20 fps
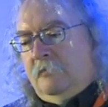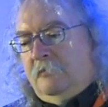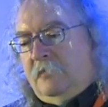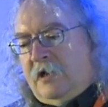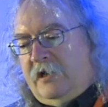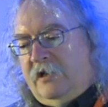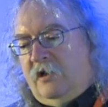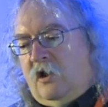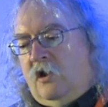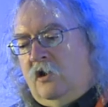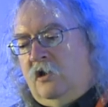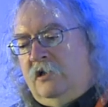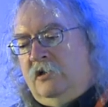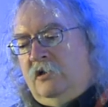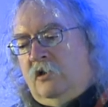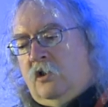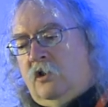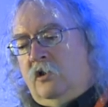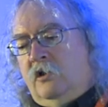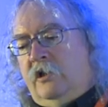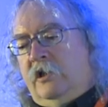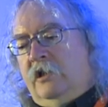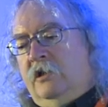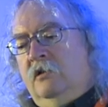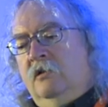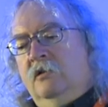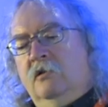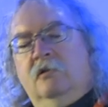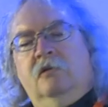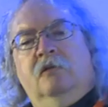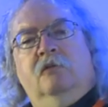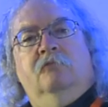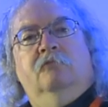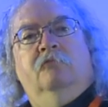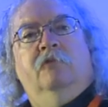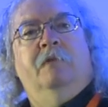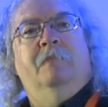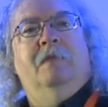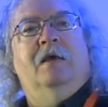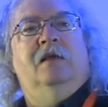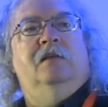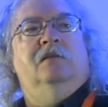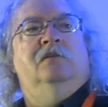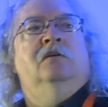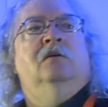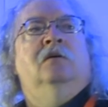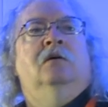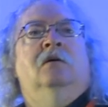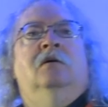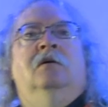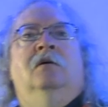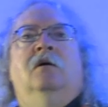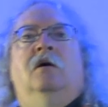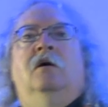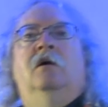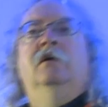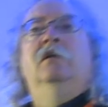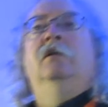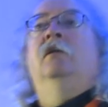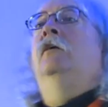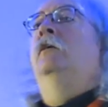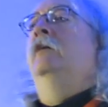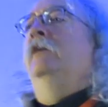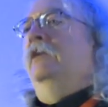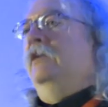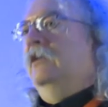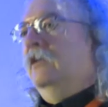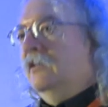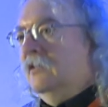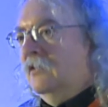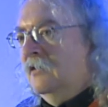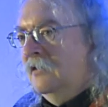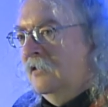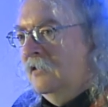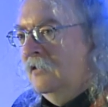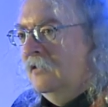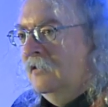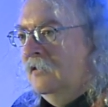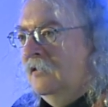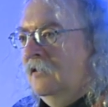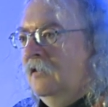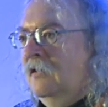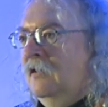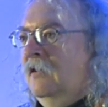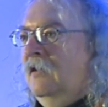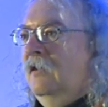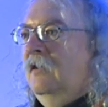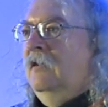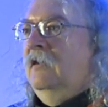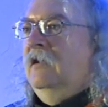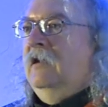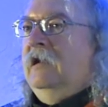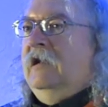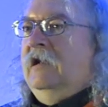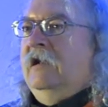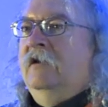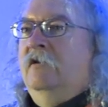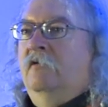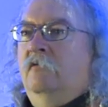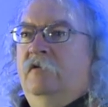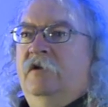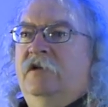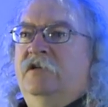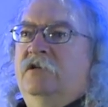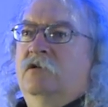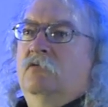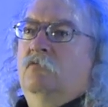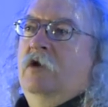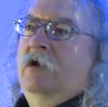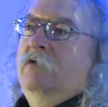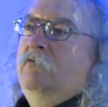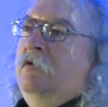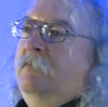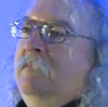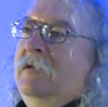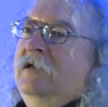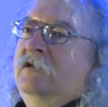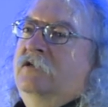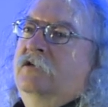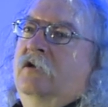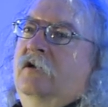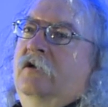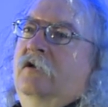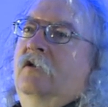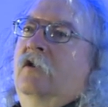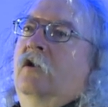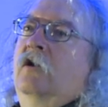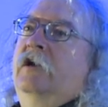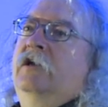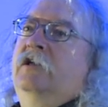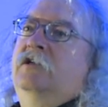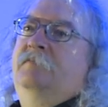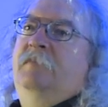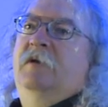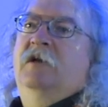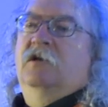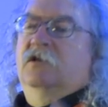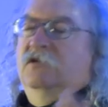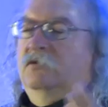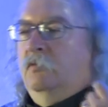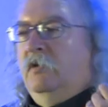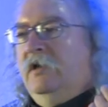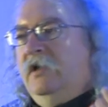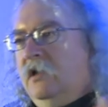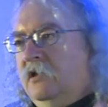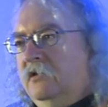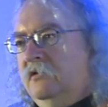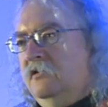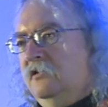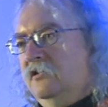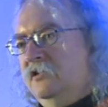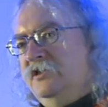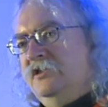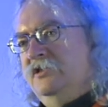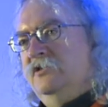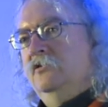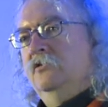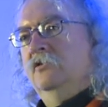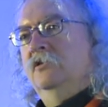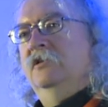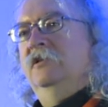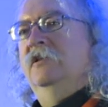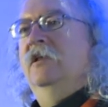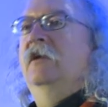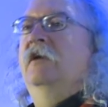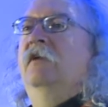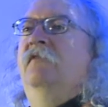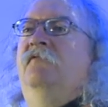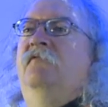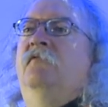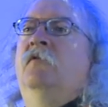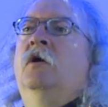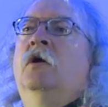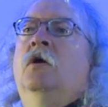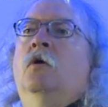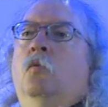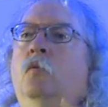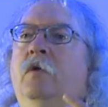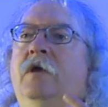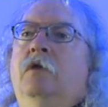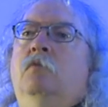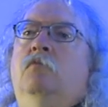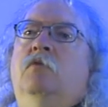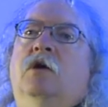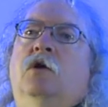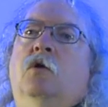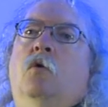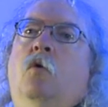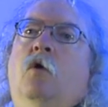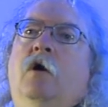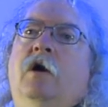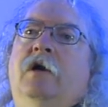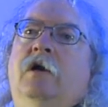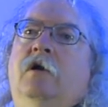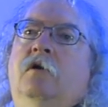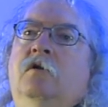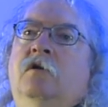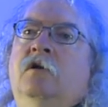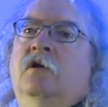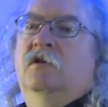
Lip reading: By online, we meant online. And the reason why we meant online is because we understood that if we required